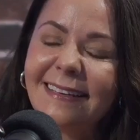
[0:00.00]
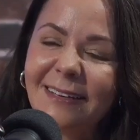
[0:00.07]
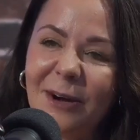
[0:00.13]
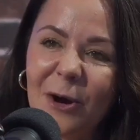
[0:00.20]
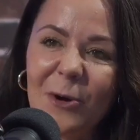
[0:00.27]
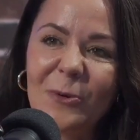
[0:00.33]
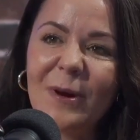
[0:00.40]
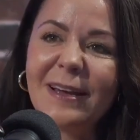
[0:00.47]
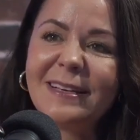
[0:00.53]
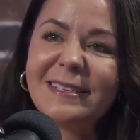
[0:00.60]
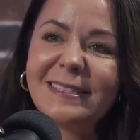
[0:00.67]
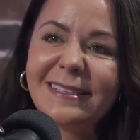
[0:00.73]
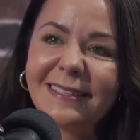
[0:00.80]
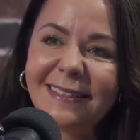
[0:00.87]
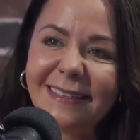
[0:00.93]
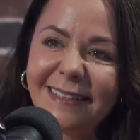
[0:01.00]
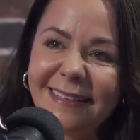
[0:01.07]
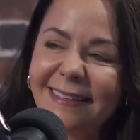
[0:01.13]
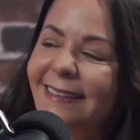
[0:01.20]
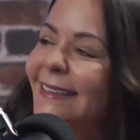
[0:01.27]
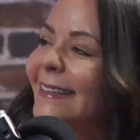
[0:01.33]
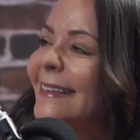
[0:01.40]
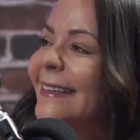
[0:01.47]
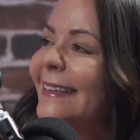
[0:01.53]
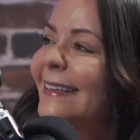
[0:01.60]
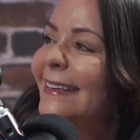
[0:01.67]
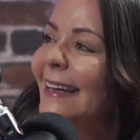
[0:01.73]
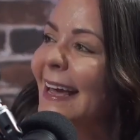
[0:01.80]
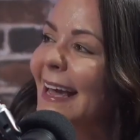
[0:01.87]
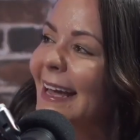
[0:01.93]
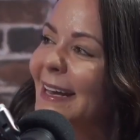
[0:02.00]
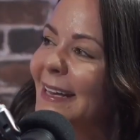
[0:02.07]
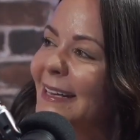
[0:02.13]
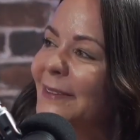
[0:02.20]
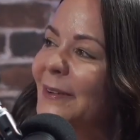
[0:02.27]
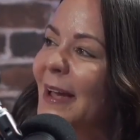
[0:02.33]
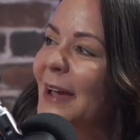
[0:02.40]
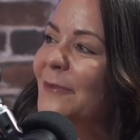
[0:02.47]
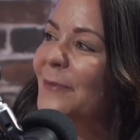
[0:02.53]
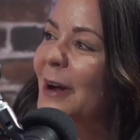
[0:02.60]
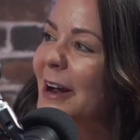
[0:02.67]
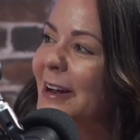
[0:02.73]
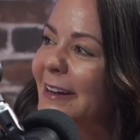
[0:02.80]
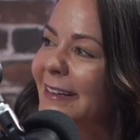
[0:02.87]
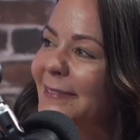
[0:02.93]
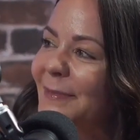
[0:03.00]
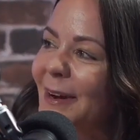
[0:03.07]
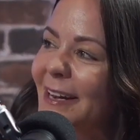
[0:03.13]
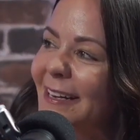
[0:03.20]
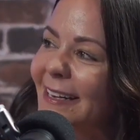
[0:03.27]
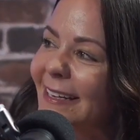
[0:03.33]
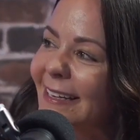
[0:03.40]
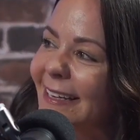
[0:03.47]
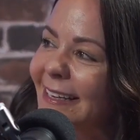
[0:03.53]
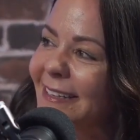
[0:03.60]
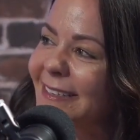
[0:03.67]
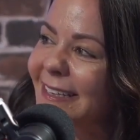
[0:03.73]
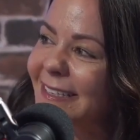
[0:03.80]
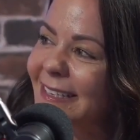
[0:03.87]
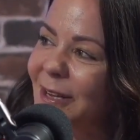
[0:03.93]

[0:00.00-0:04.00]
Always. And we have Mark. Mark, can you tell us a